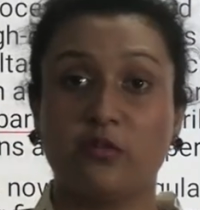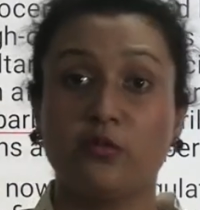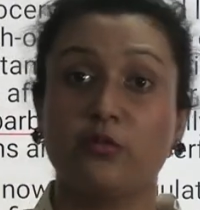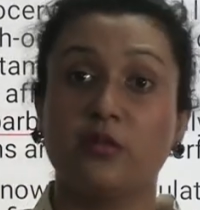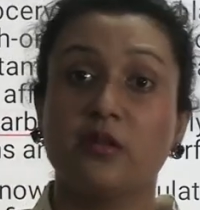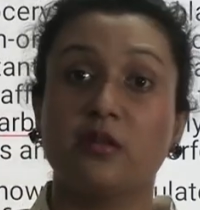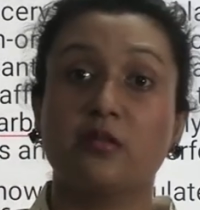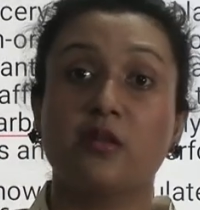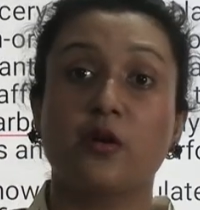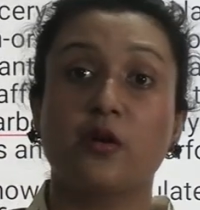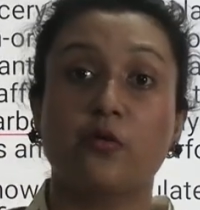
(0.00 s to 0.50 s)
So
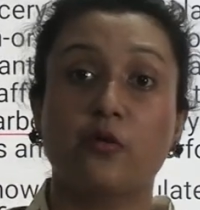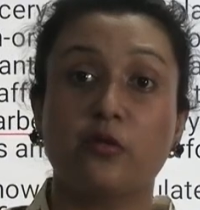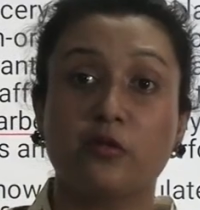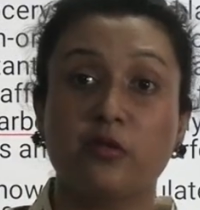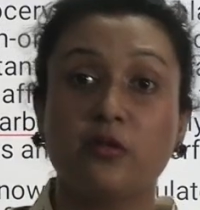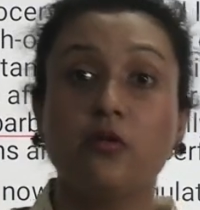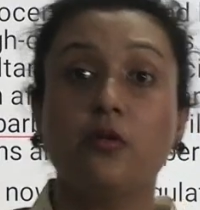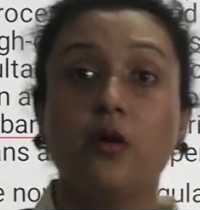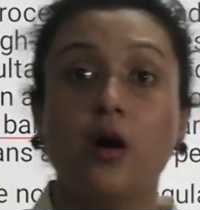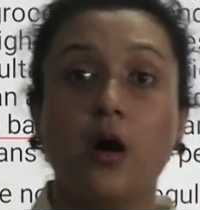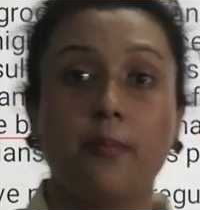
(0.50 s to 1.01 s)
these are
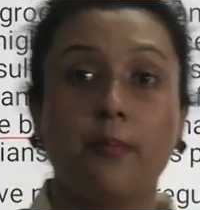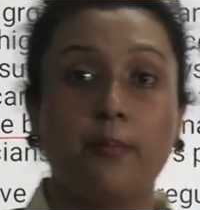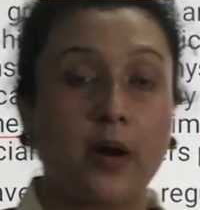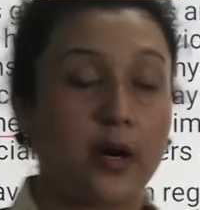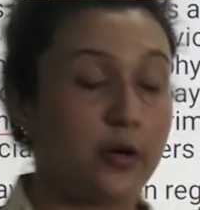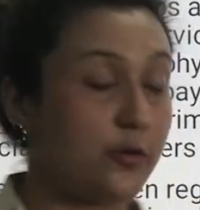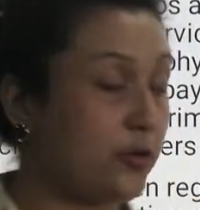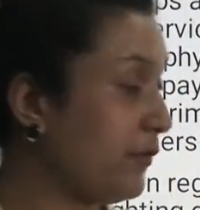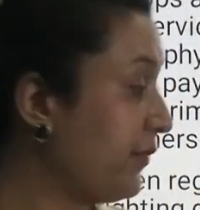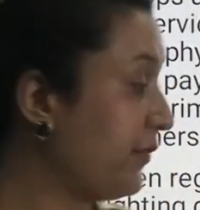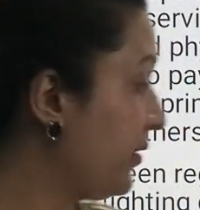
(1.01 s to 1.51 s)
also a
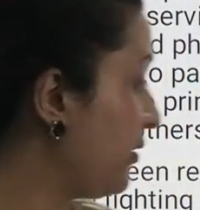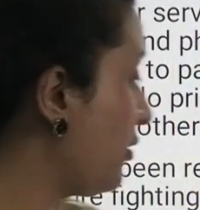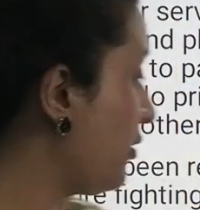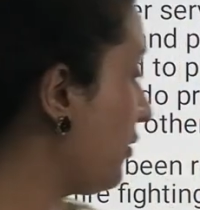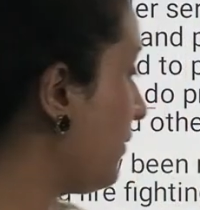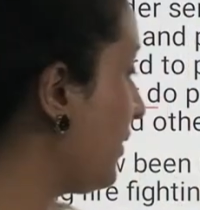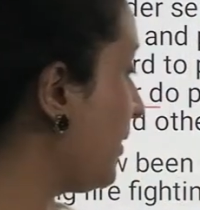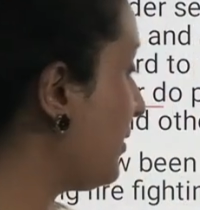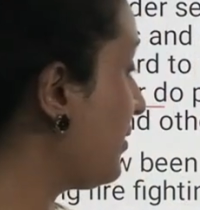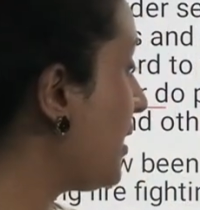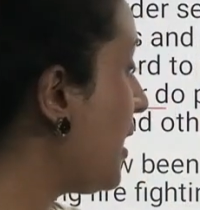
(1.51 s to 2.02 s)
part of
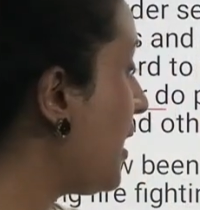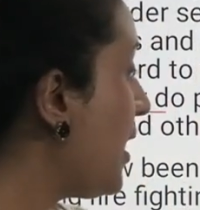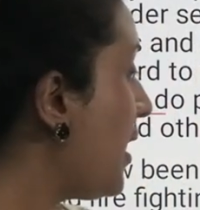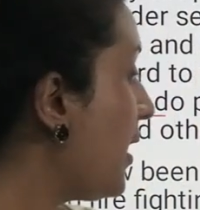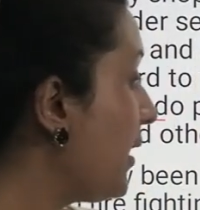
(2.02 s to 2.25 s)
service.